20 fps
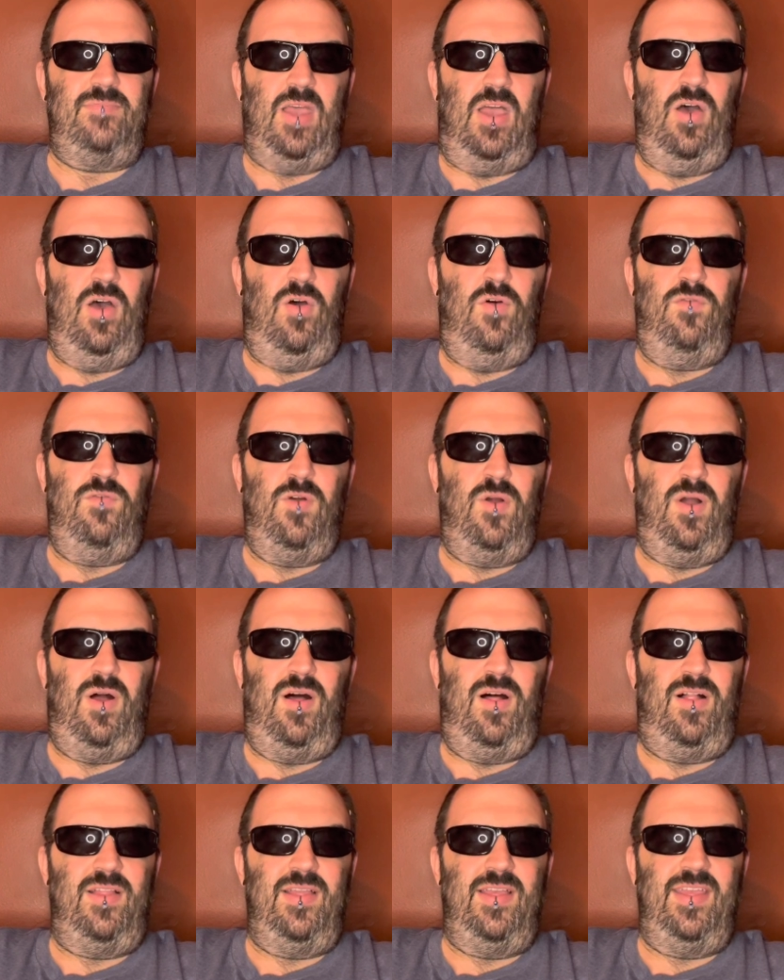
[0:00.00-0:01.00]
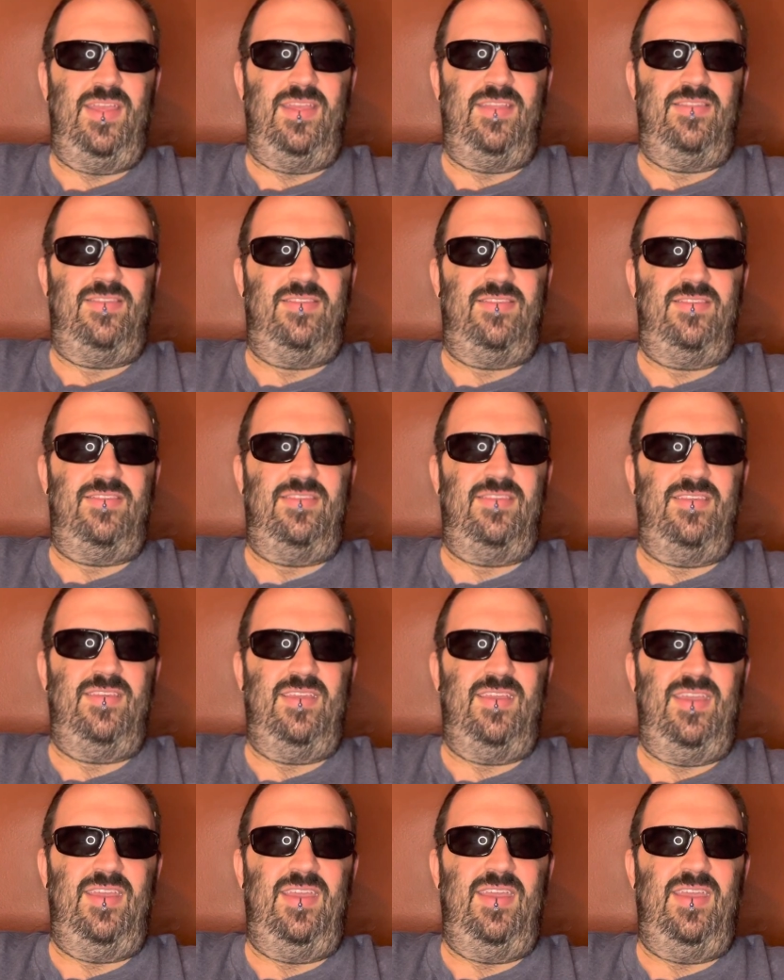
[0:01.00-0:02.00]
Overall, it's
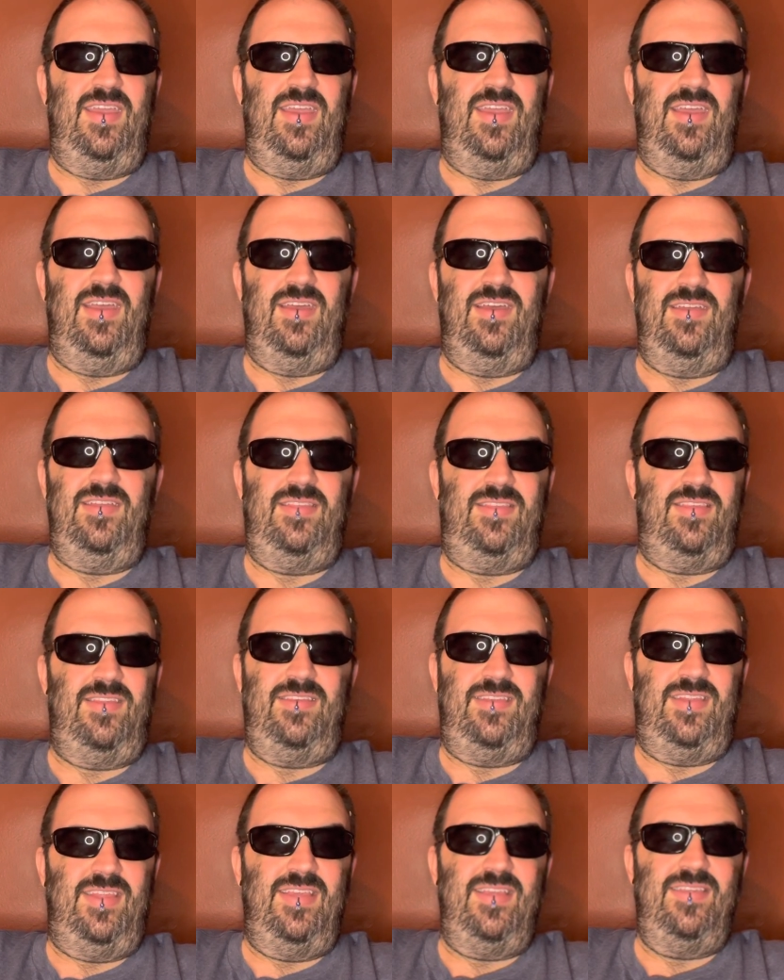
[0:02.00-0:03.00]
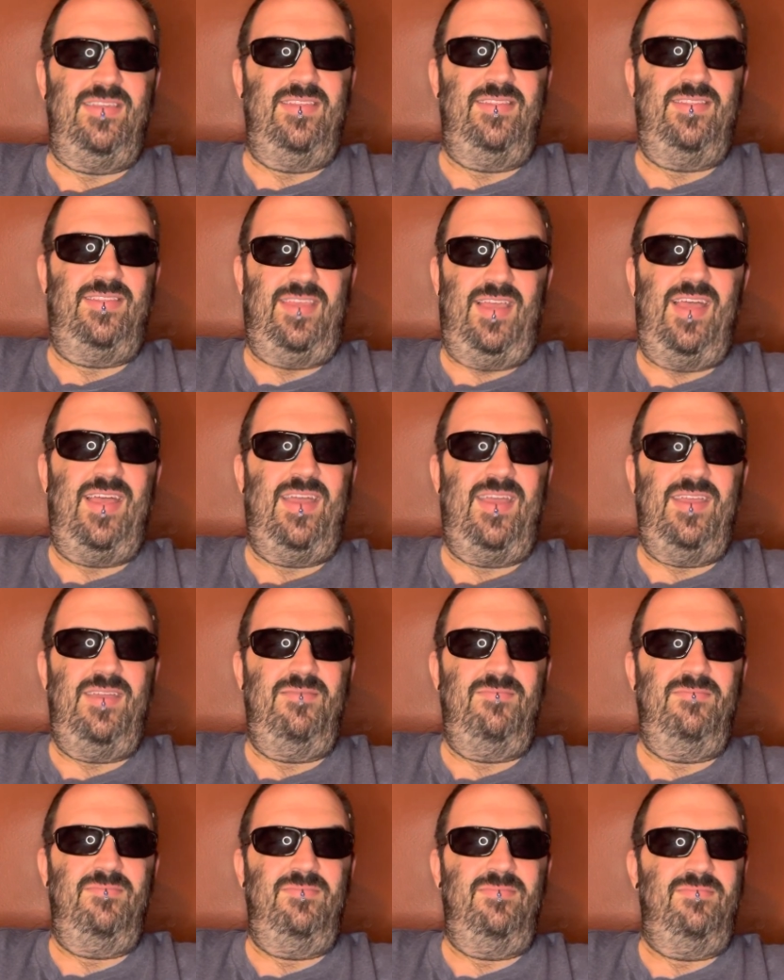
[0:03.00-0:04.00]
a decent
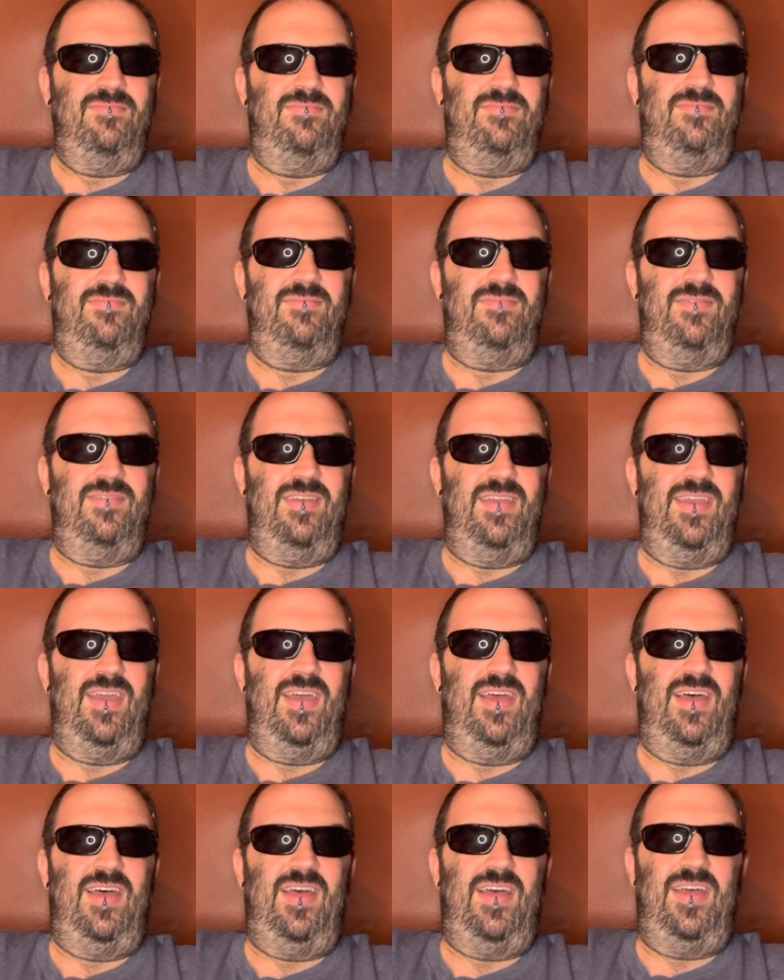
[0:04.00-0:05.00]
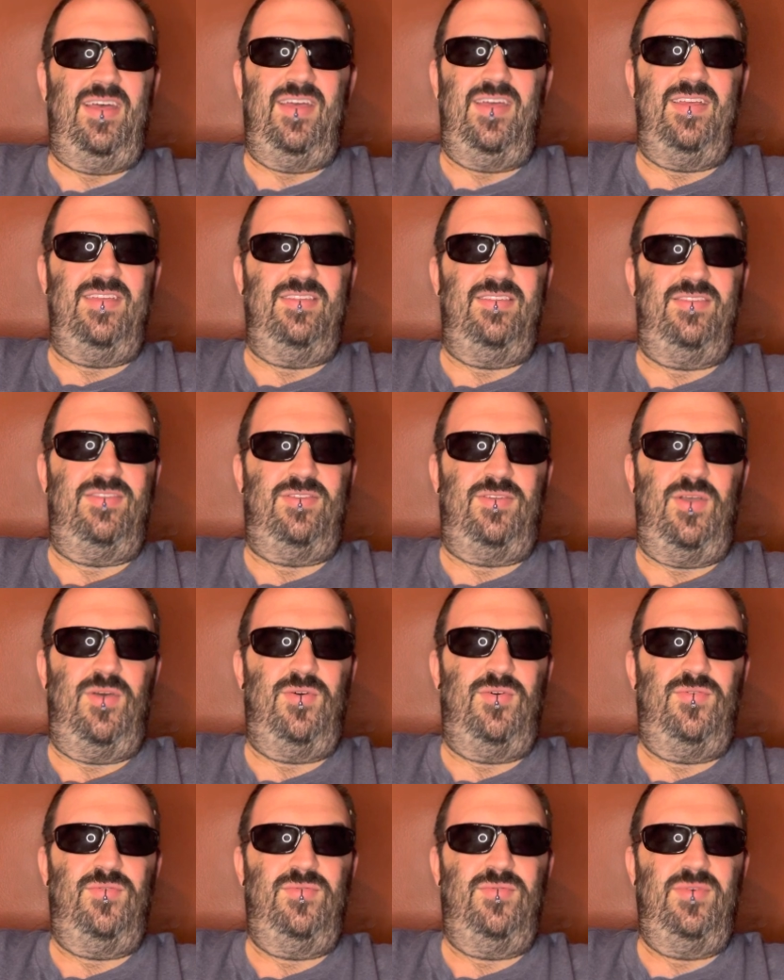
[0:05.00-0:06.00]
time.
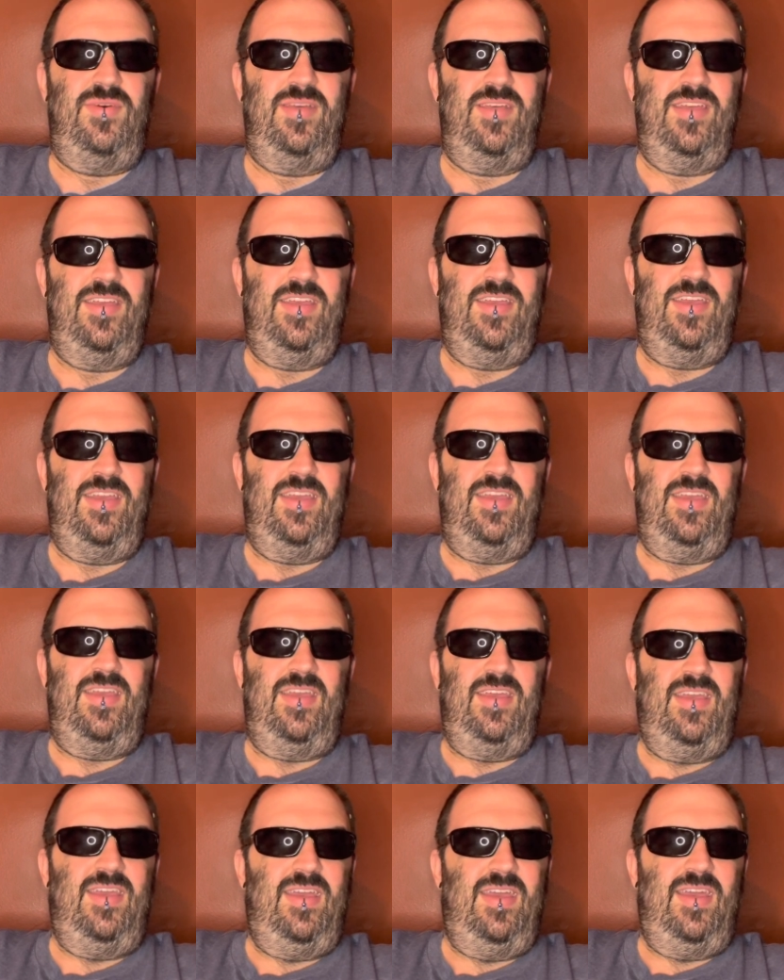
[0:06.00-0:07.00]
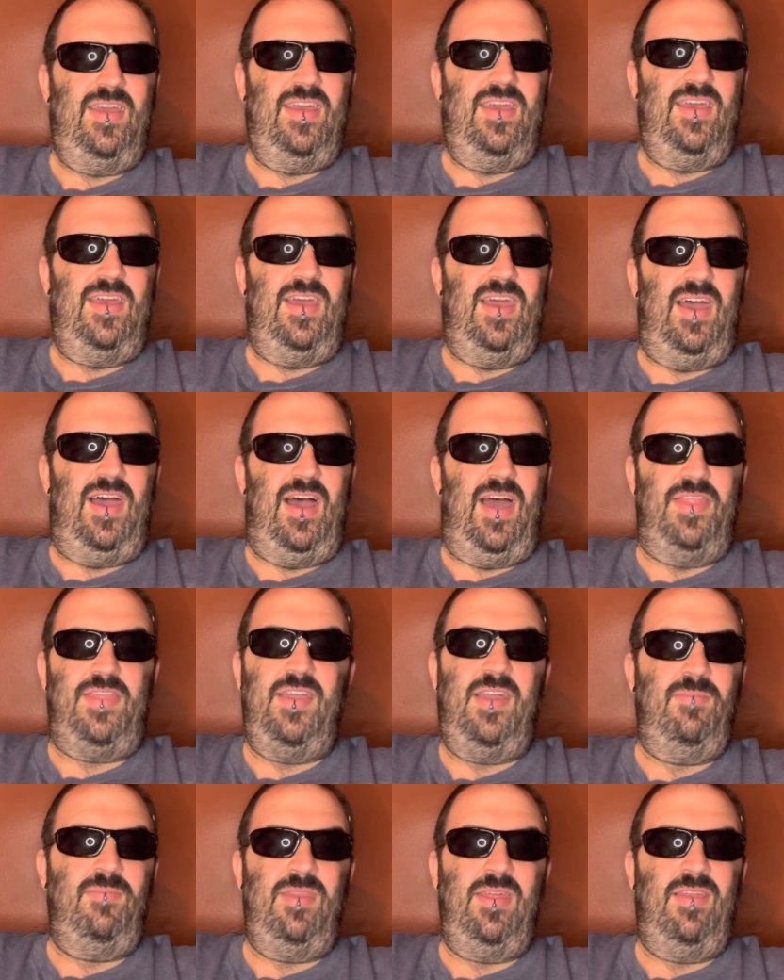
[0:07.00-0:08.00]
So I think
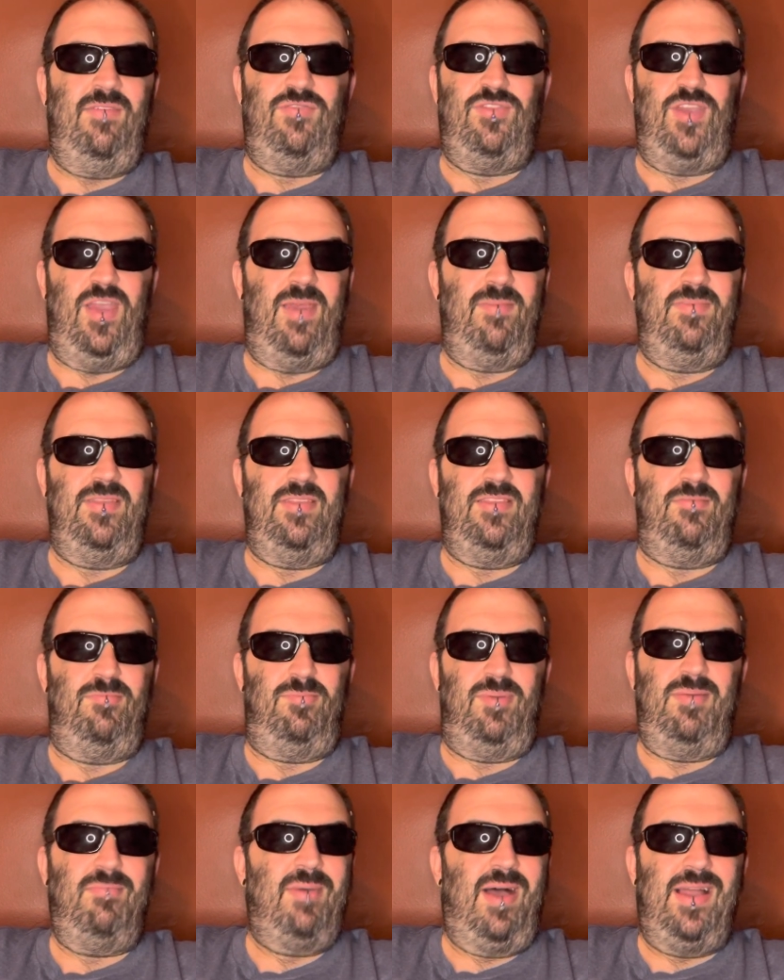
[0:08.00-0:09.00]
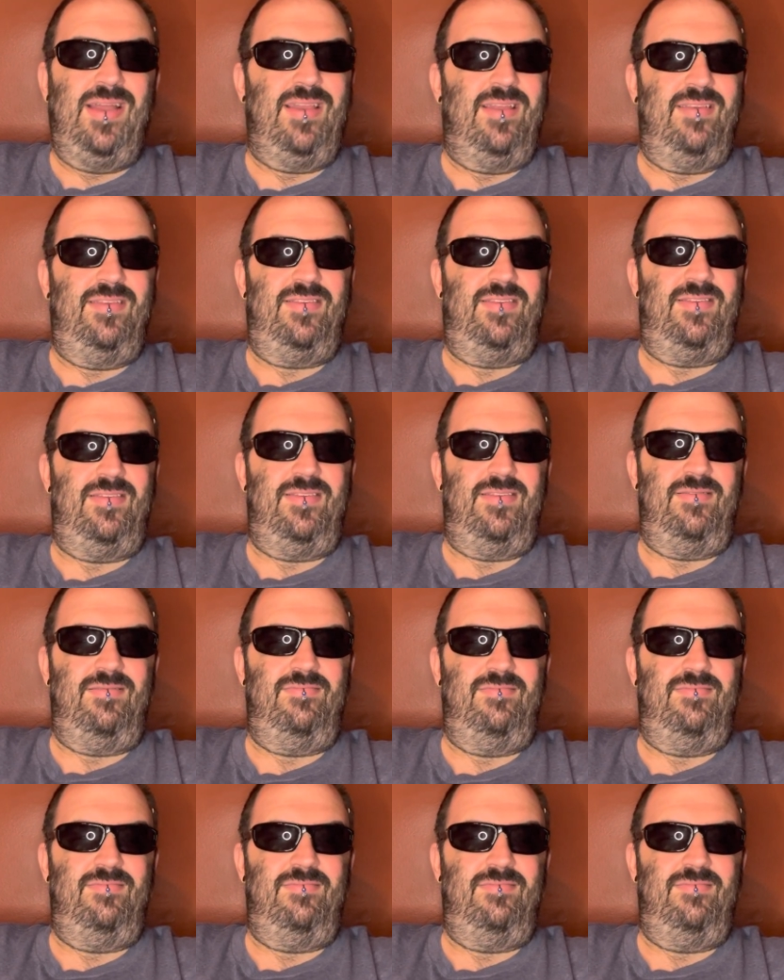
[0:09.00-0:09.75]
I'm going to give Champions a B minus.